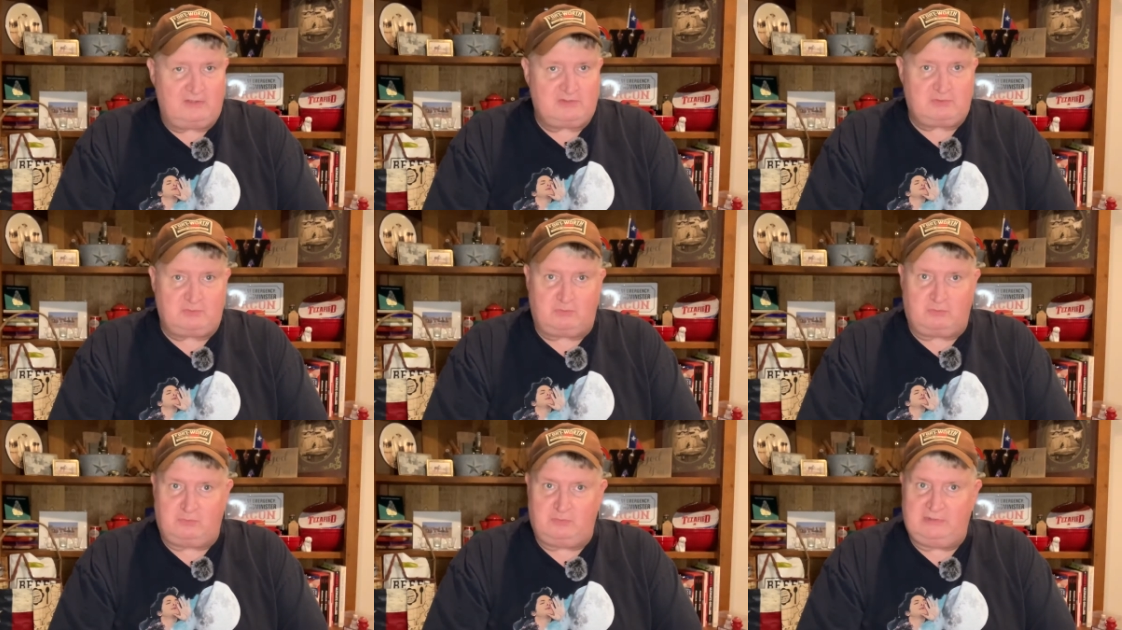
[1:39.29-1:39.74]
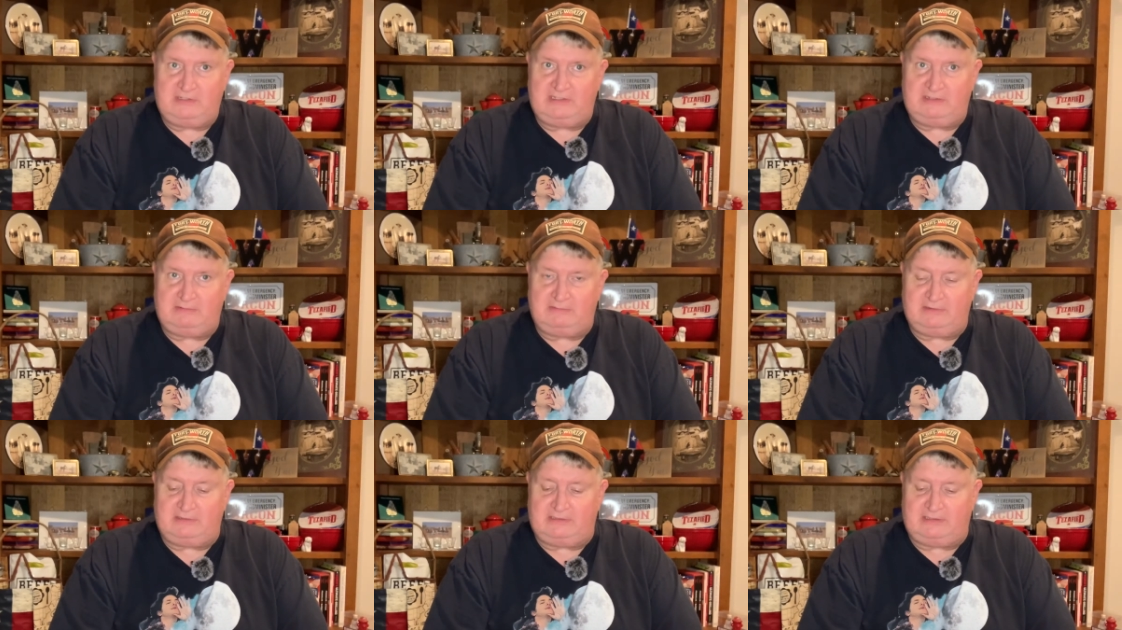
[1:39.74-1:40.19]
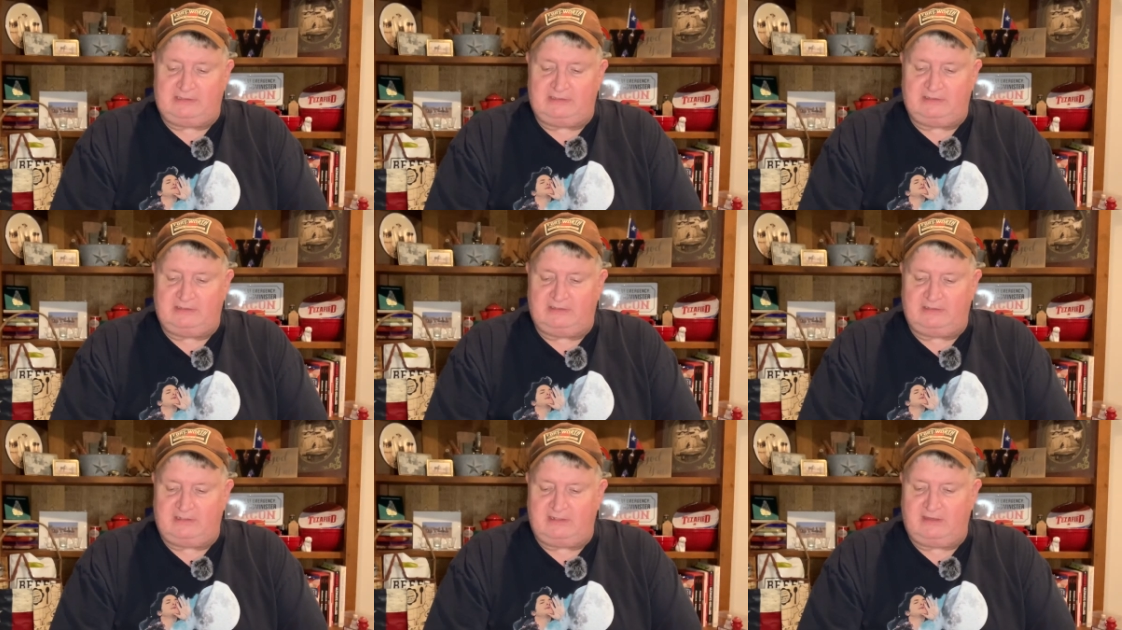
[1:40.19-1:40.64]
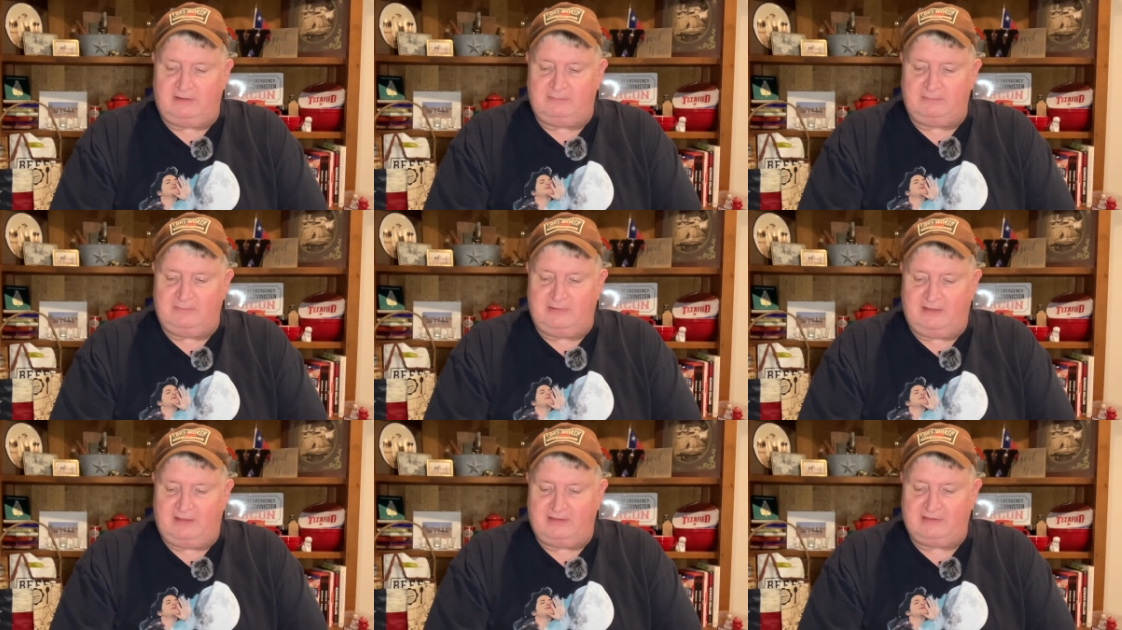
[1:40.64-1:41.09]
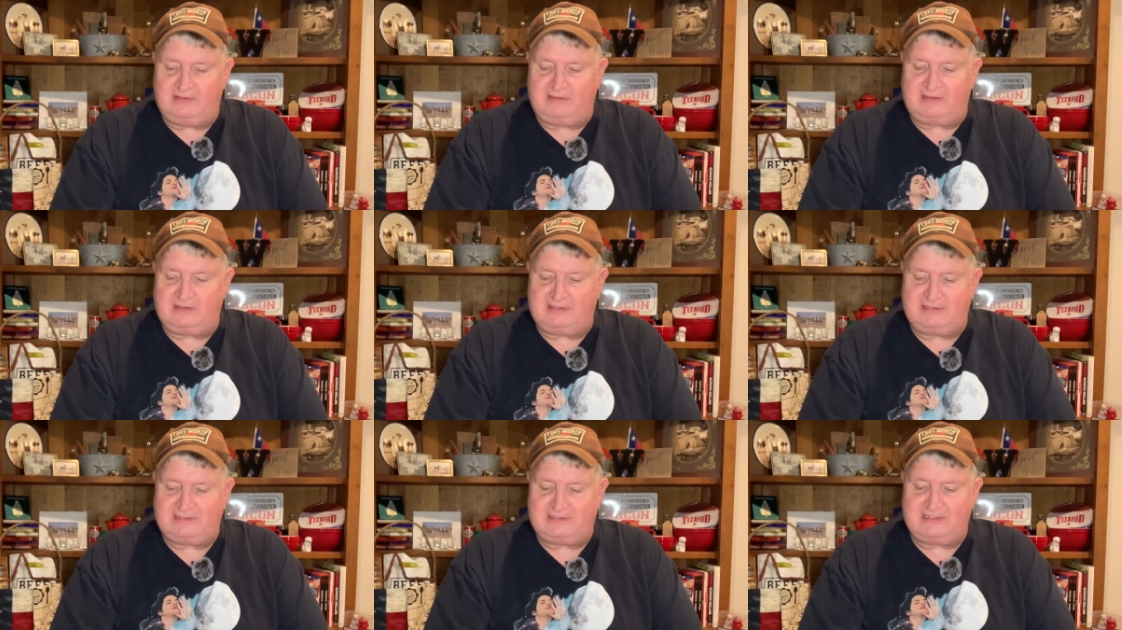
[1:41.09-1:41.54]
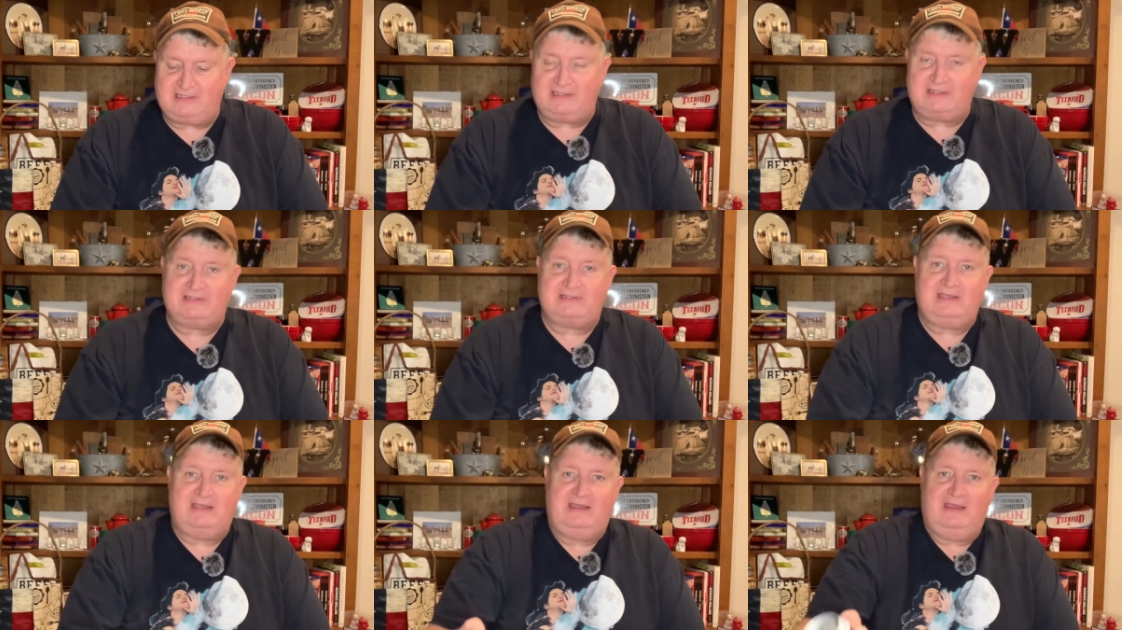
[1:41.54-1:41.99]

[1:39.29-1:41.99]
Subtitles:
really, really good. You know, and the thing says,